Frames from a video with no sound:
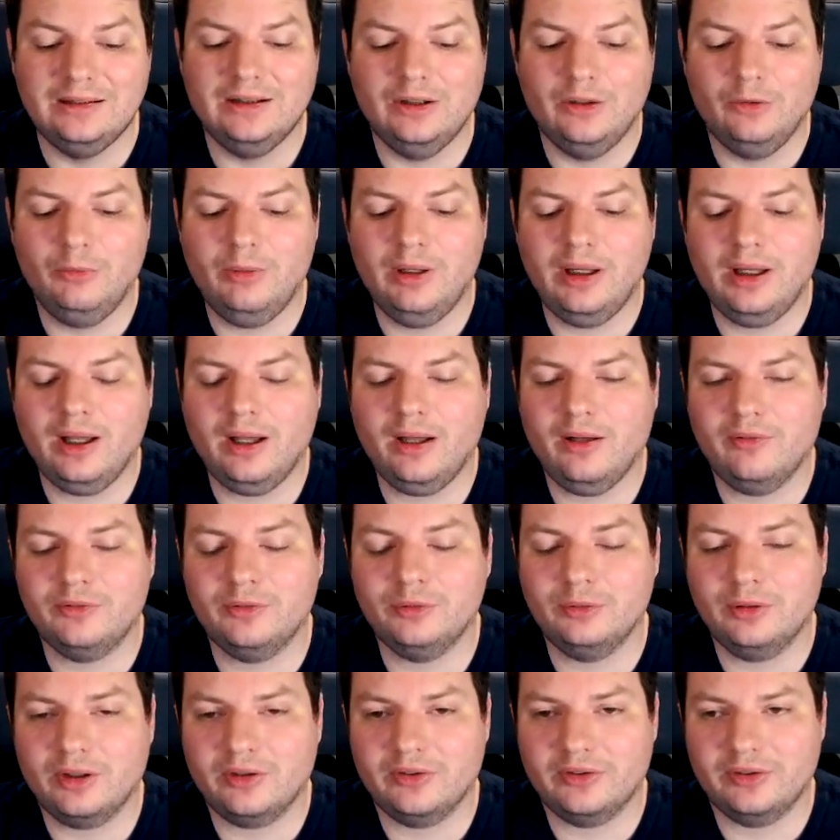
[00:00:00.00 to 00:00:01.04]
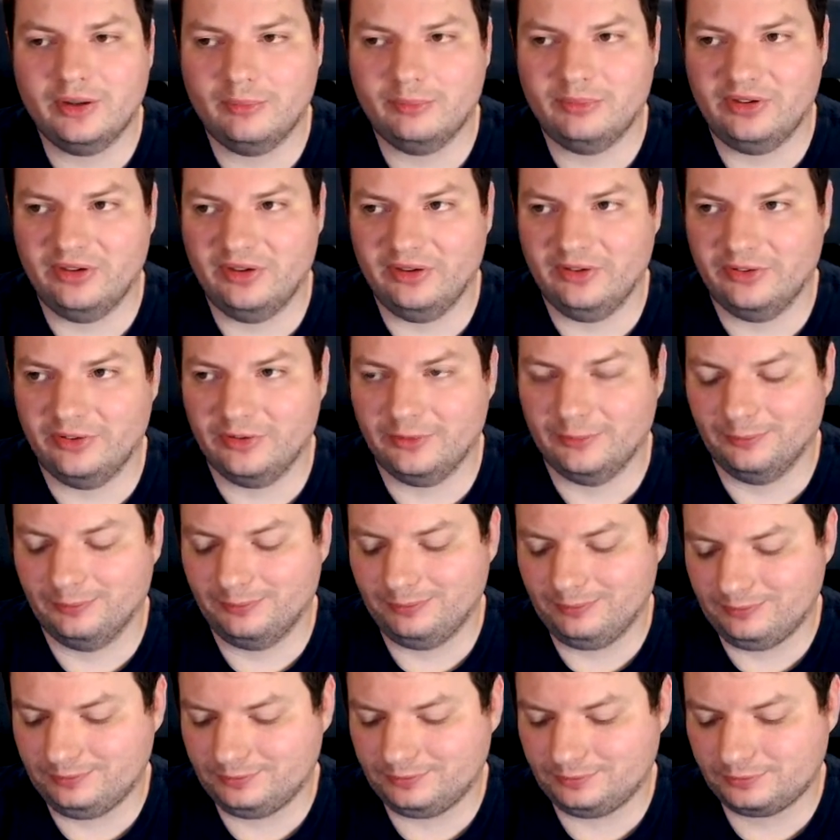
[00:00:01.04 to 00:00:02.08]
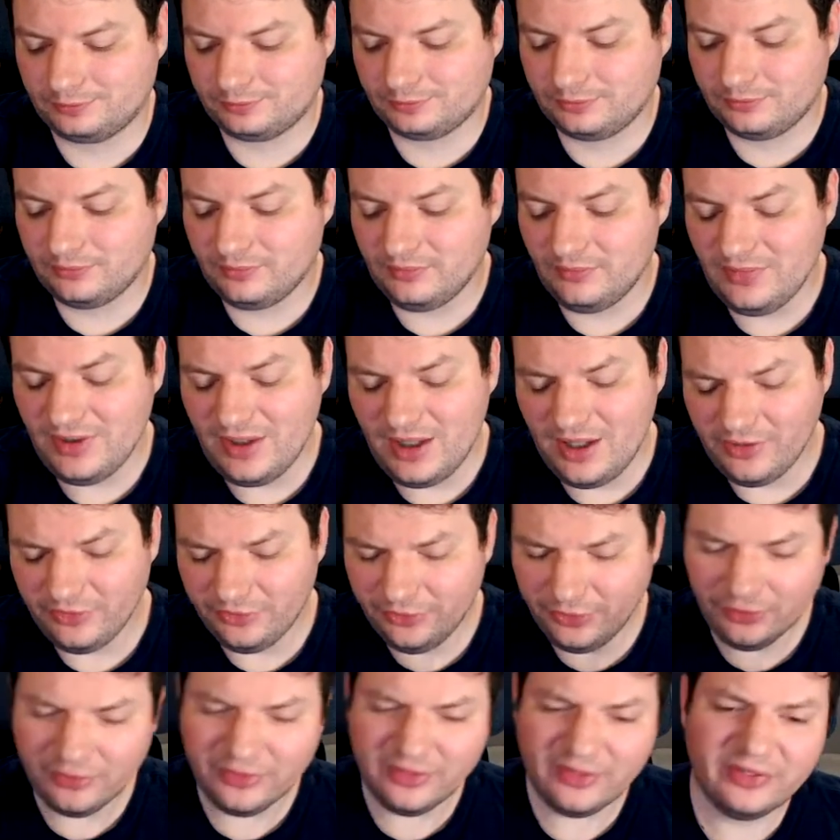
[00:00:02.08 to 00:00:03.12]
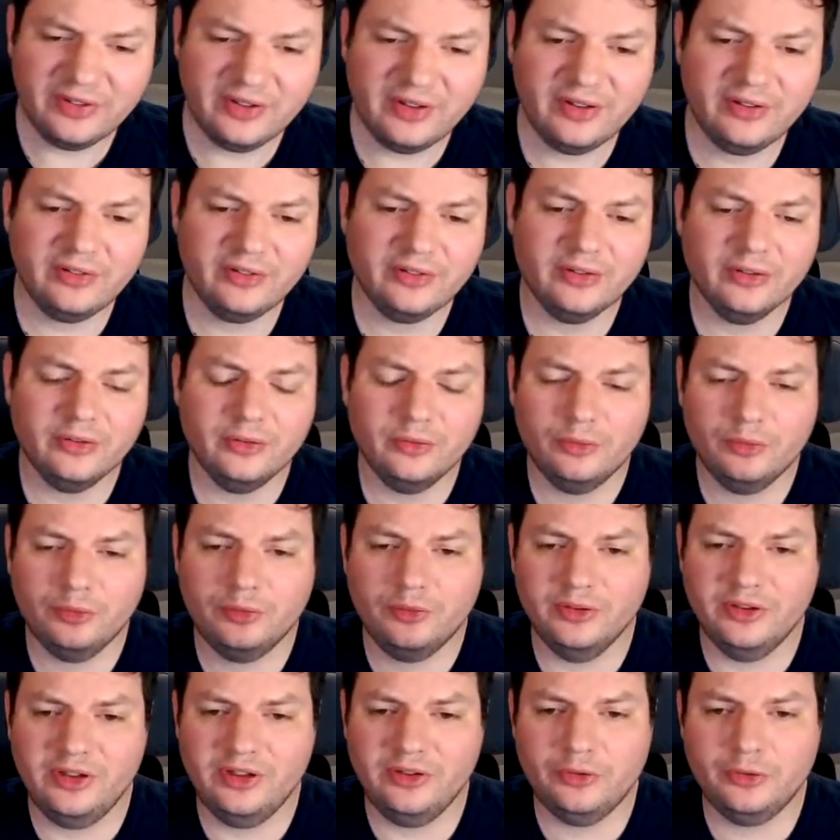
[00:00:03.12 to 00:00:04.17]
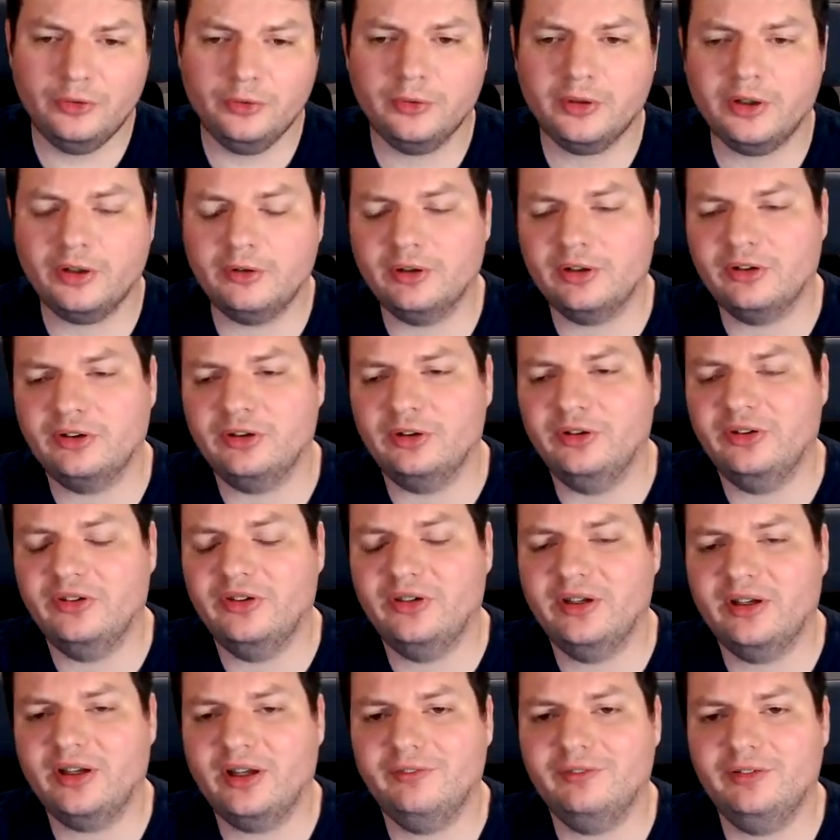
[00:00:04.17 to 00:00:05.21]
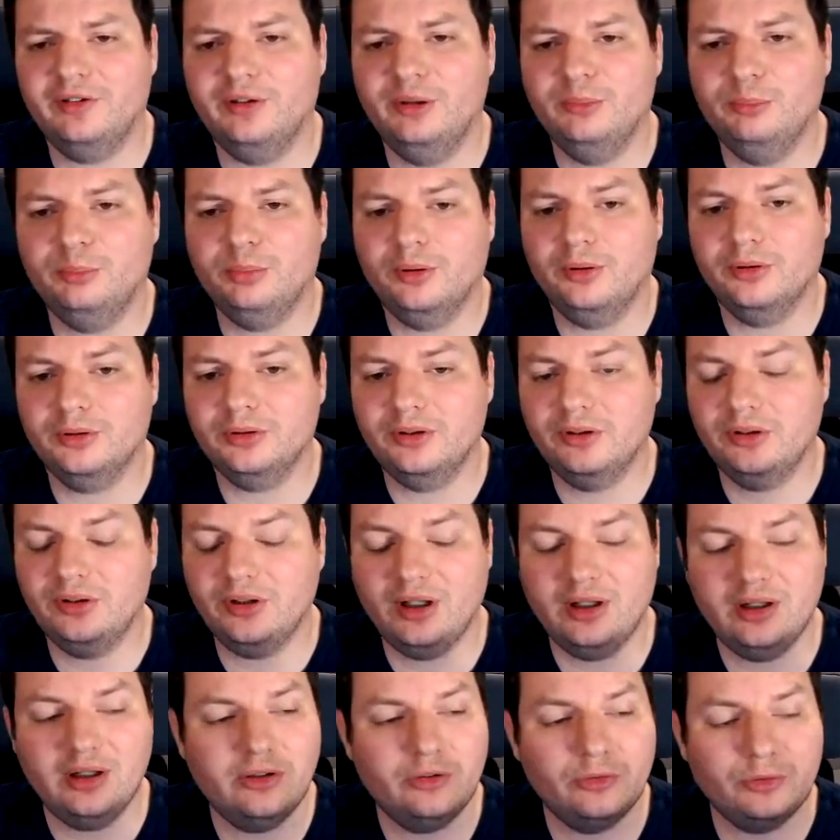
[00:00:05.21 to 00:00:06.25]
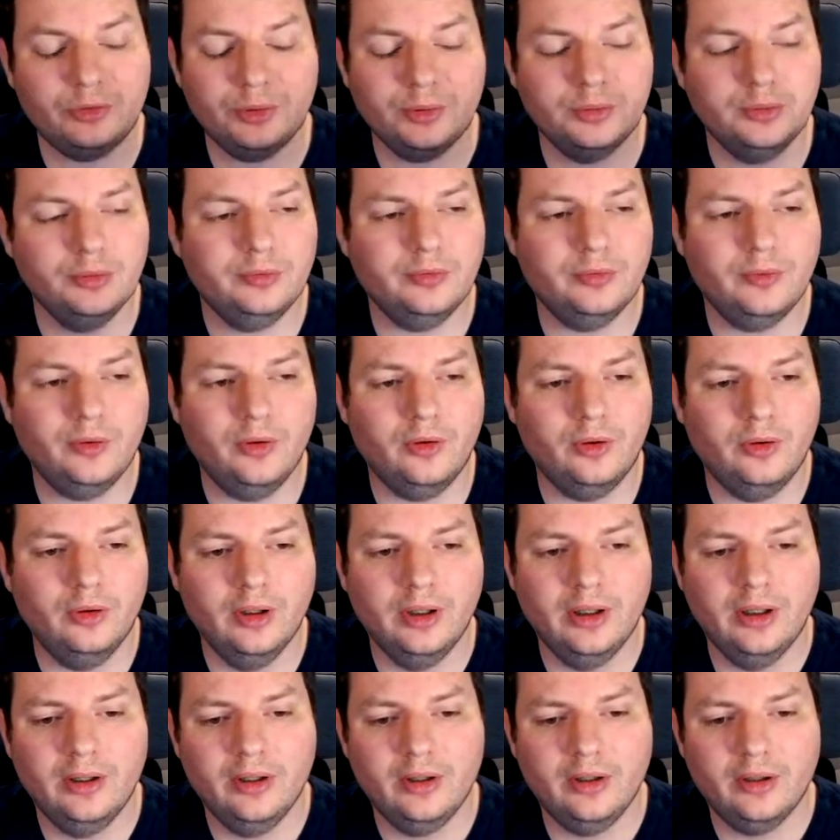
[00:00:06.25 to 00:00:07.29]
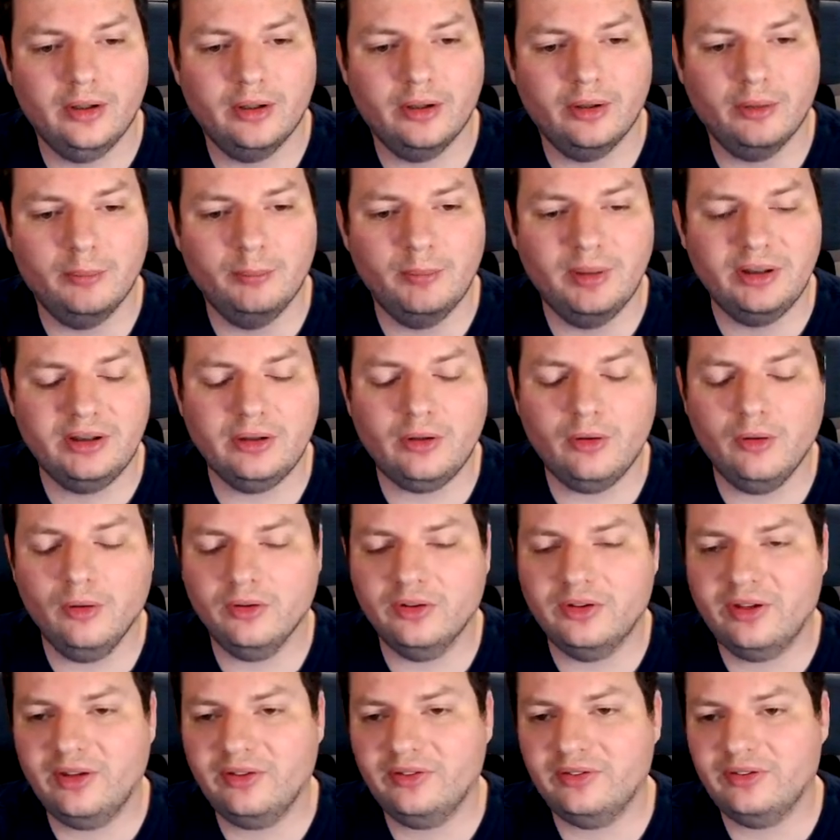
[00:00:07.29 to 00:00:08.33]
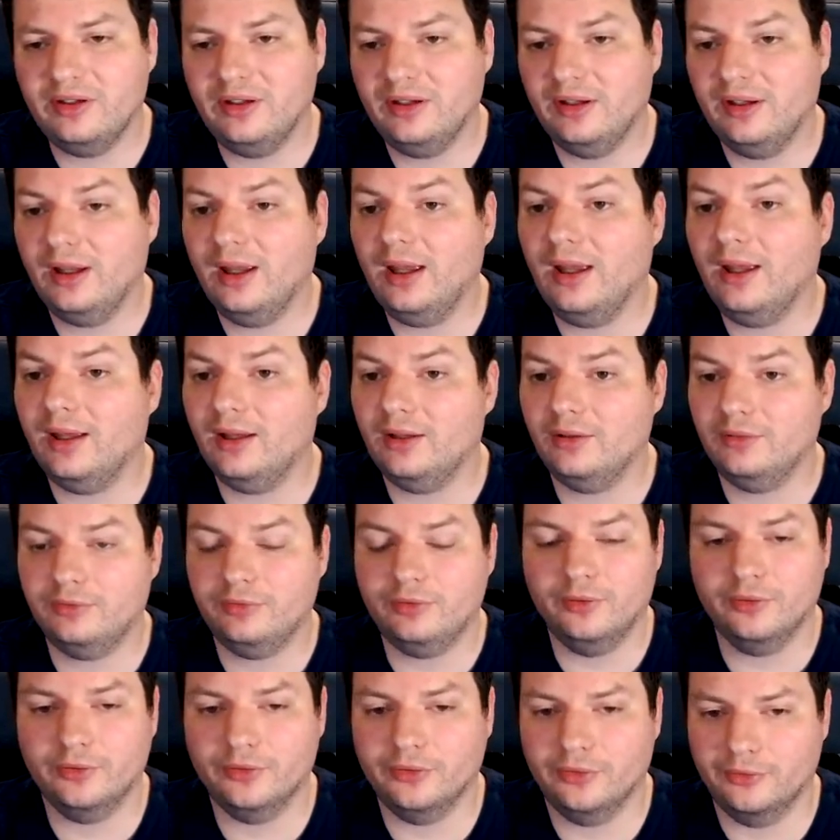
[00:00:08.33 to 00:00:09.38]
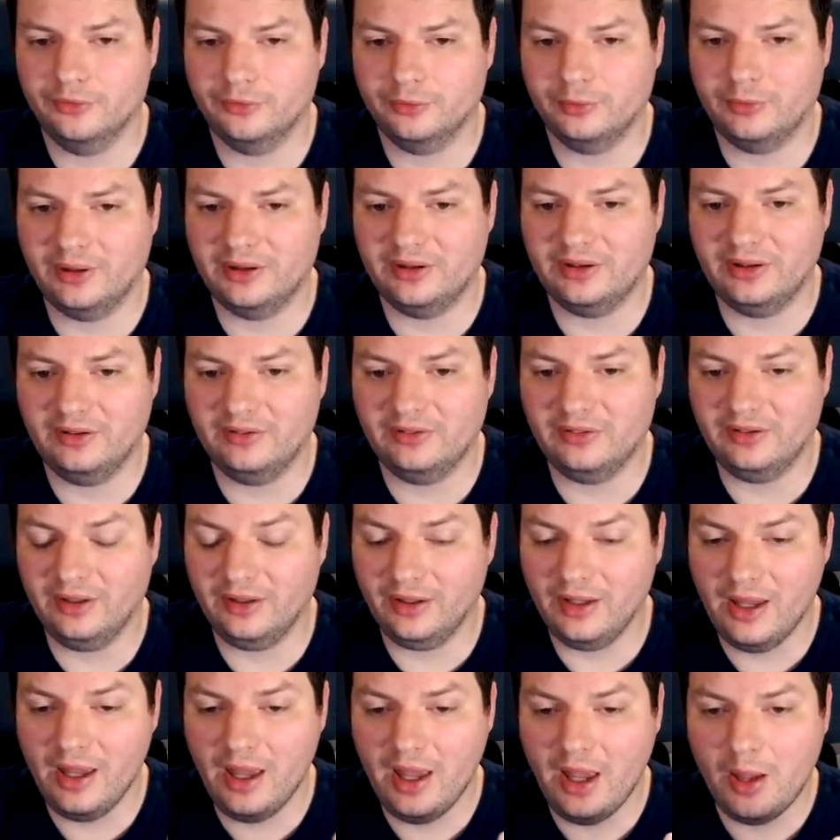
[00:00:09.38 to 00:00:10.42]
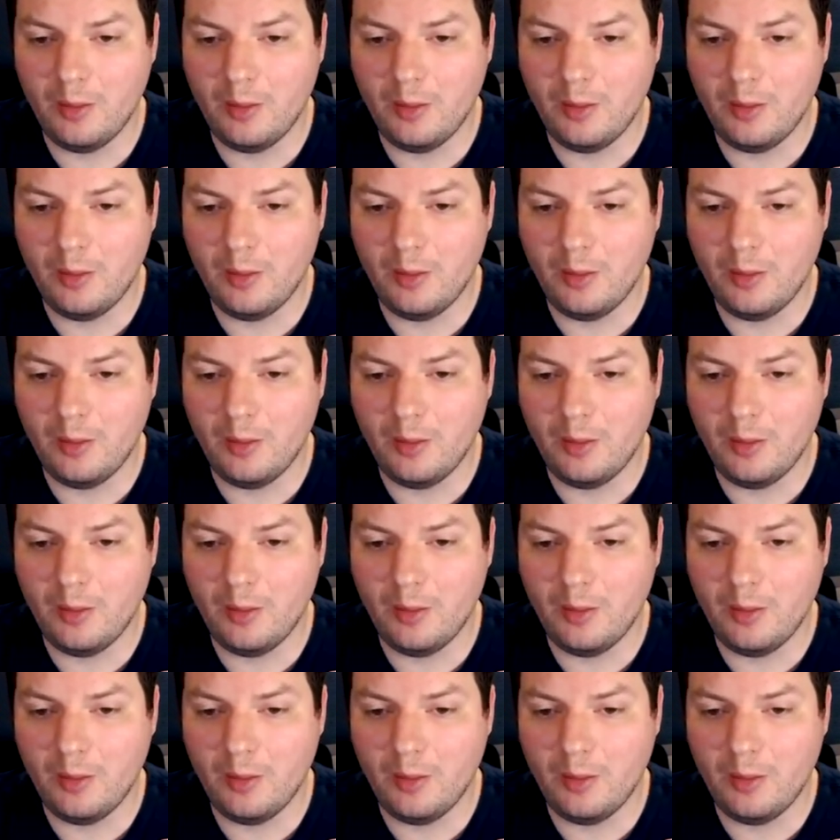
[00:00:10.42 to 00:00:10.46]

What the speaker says: we have to accept this. So these two characteristics are very important, and it's true for medical testing and for software testing,